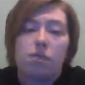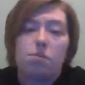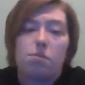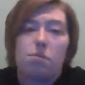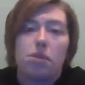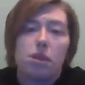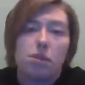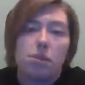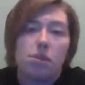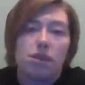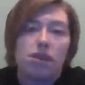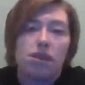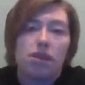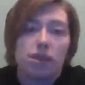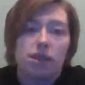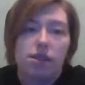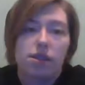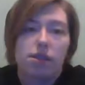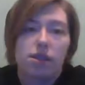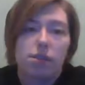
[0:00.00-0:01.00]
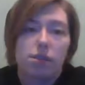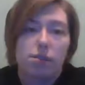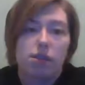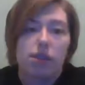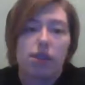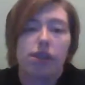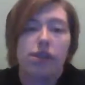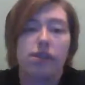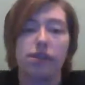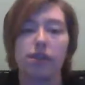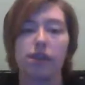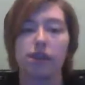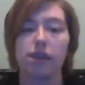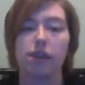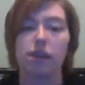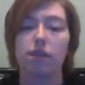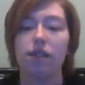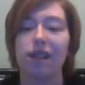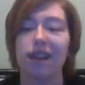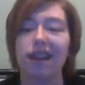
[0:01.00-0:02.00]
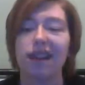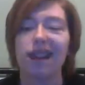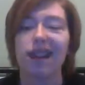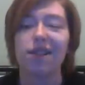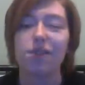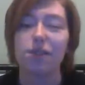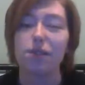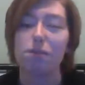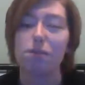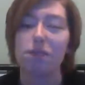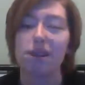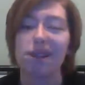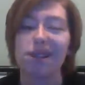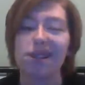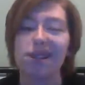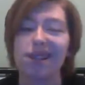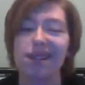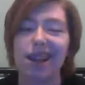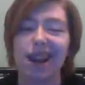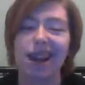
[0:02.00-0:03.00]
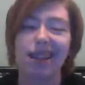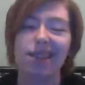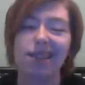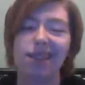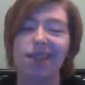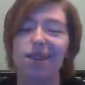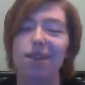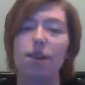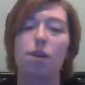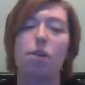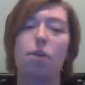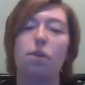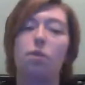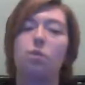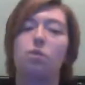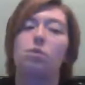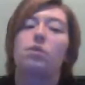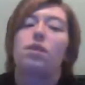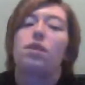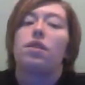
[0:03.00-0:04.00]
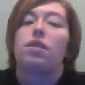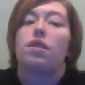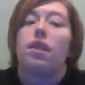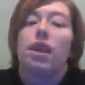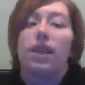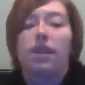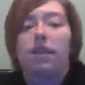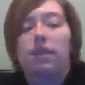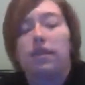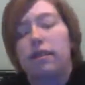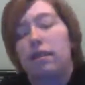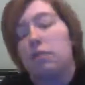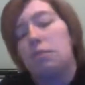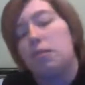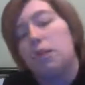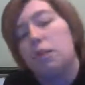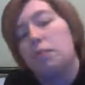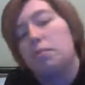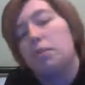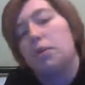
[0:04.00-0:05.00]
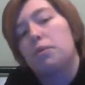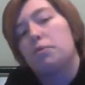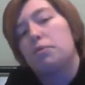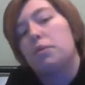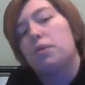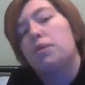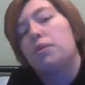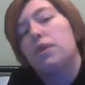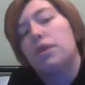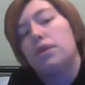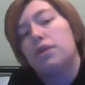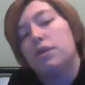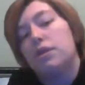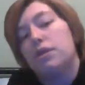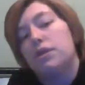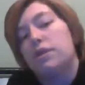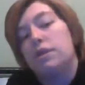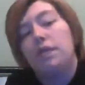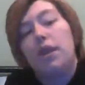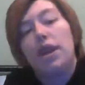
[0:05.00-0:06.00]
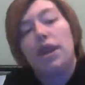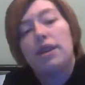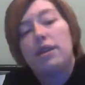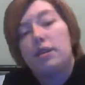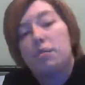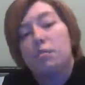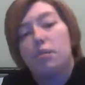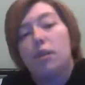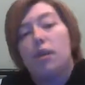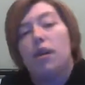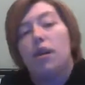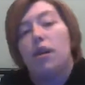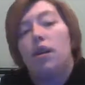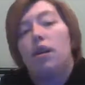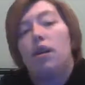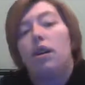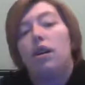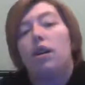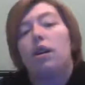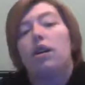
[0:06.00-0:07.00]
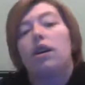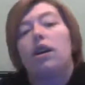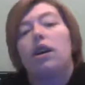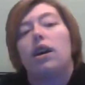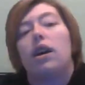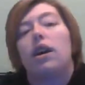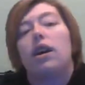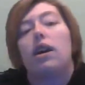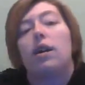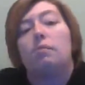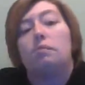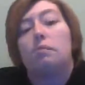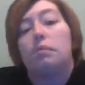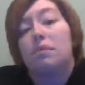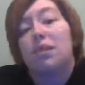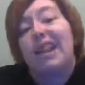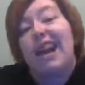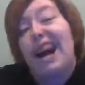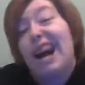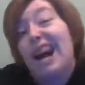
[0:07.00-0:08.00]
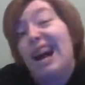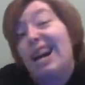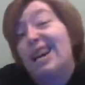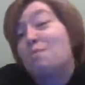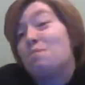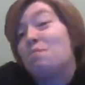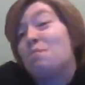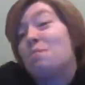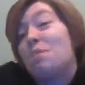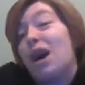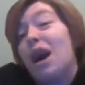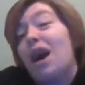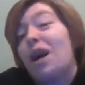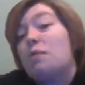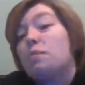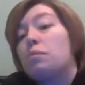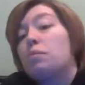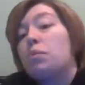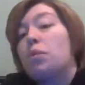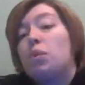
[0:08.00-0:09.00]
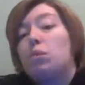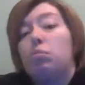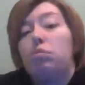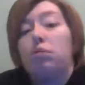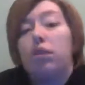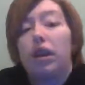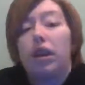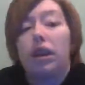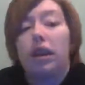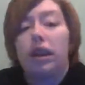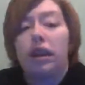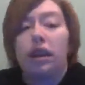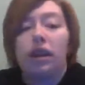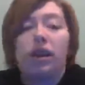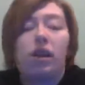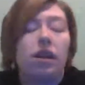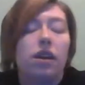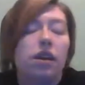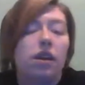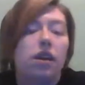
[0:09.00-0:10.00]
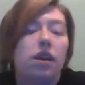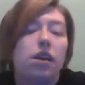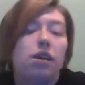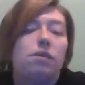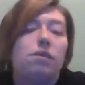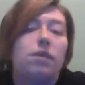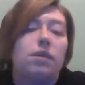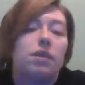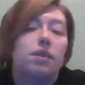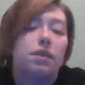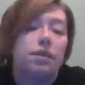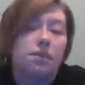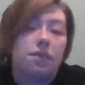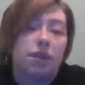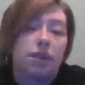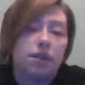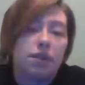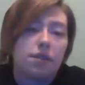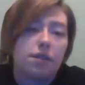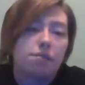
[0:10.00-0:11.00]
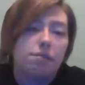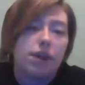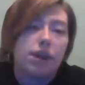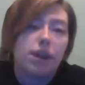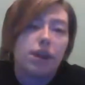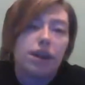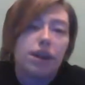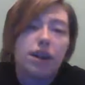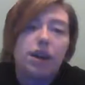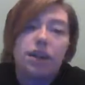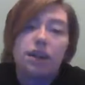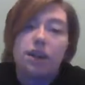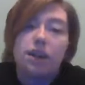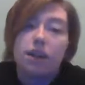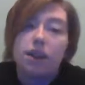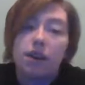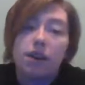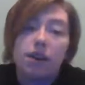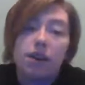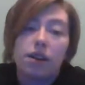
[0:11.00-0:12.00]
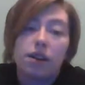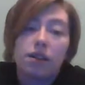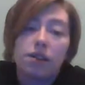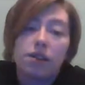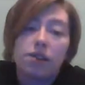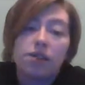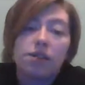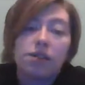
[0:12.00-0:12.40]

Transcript: MeWe is the great place to go. Like, everybody's got their own thing. Some people are moving to Facebook. I mean, I'm role playing with a friend of mine on there.